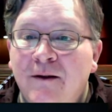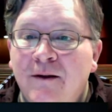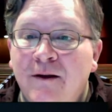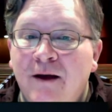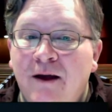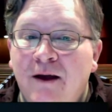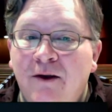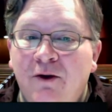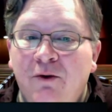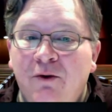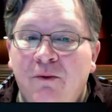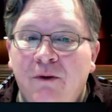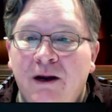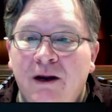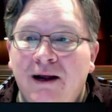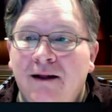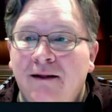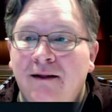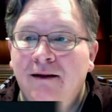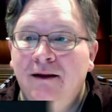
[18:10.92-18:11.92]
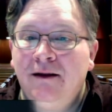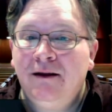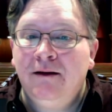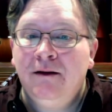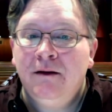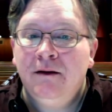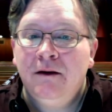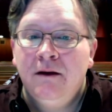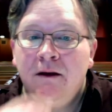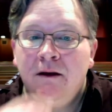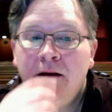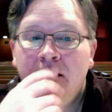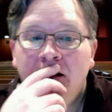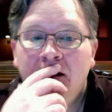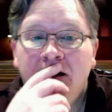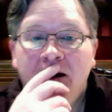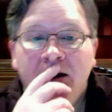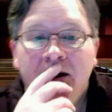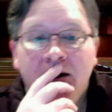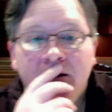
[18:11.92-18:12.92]
new reality.
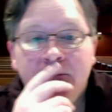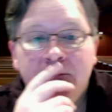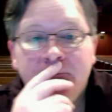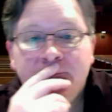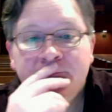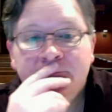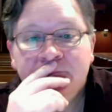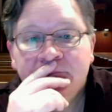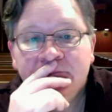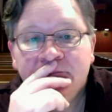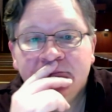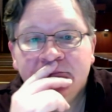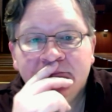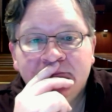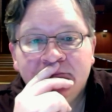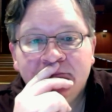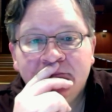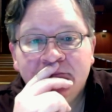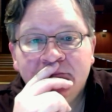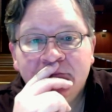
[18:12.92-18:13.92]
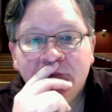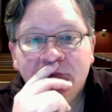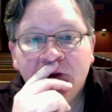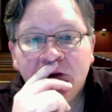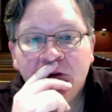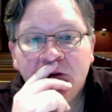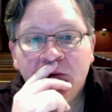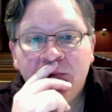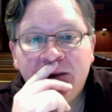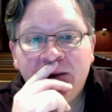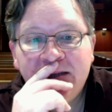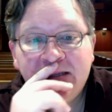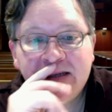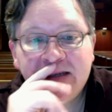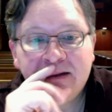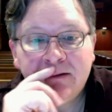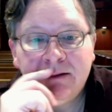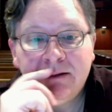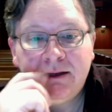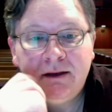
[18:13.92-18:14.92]
Well,
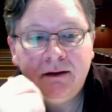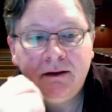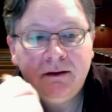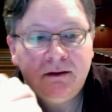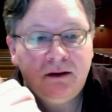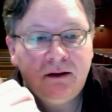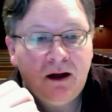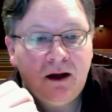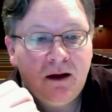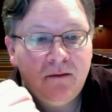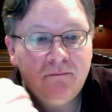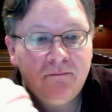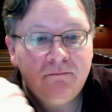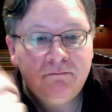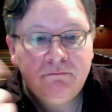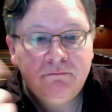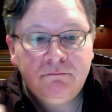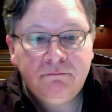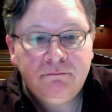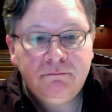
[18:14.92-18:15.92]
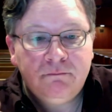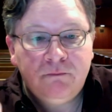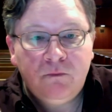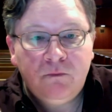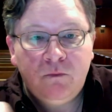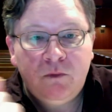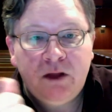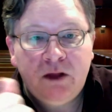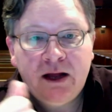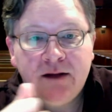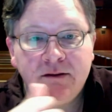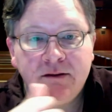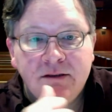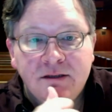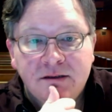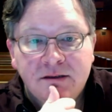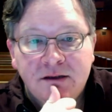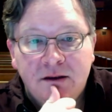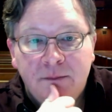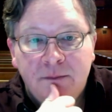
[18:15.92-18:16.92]
basically,
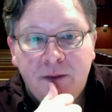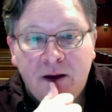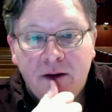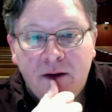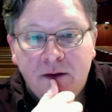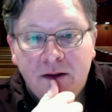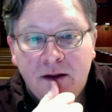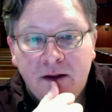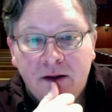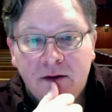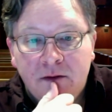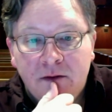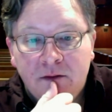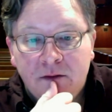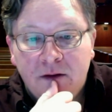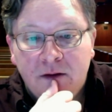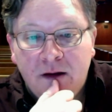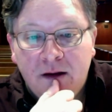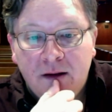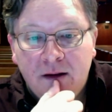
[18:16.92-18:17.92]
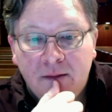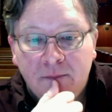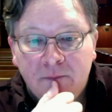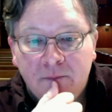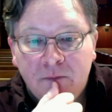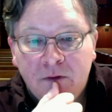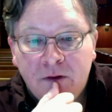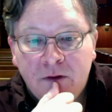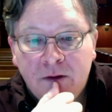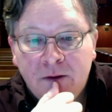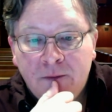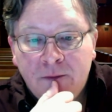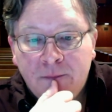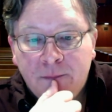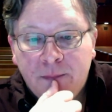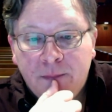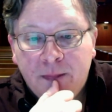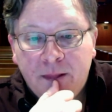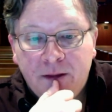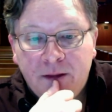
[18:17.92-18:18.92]
that's about it.
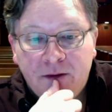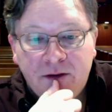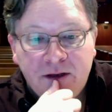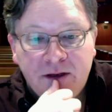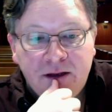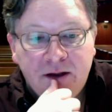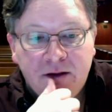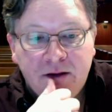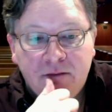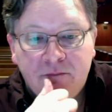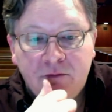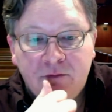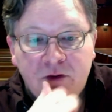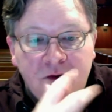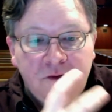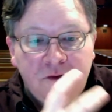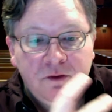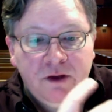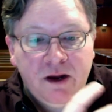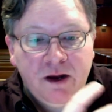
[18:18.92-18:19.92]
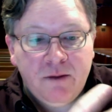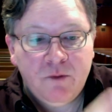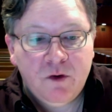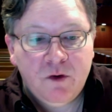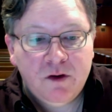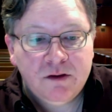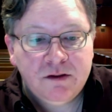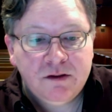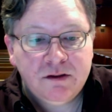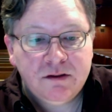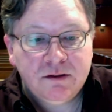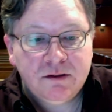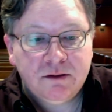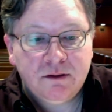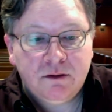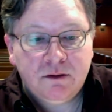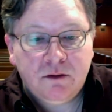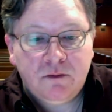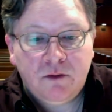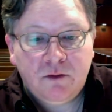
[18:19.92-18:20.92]
The two cameras,
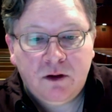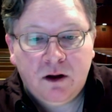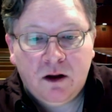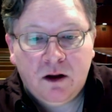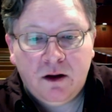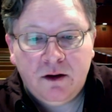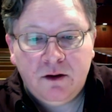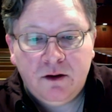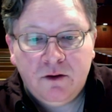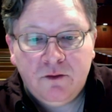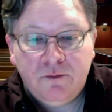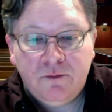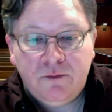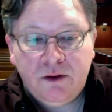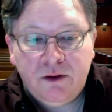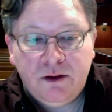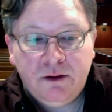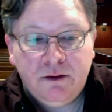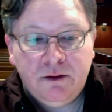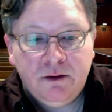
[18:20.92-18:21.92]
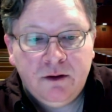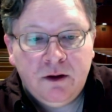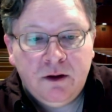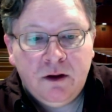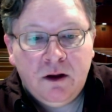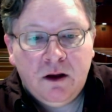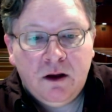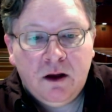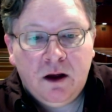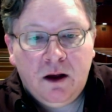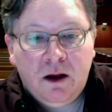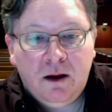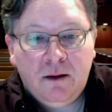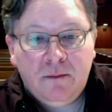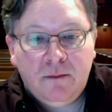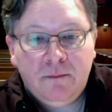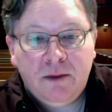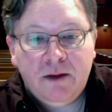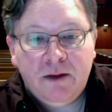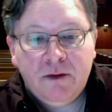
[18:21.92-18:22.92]
the audio feed,
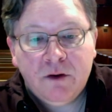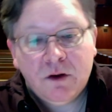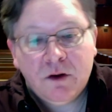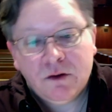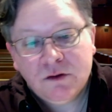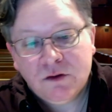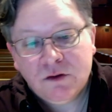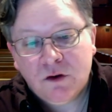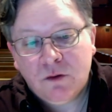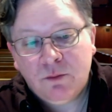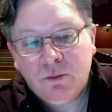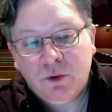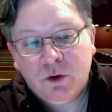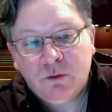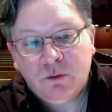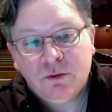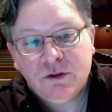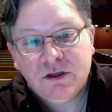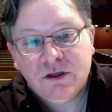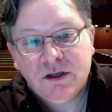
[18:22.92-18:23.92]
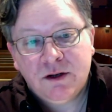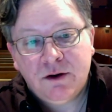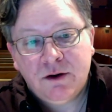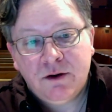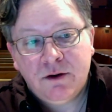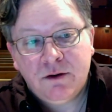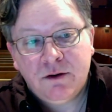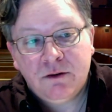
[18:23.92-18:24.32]
and then also ProPresenter.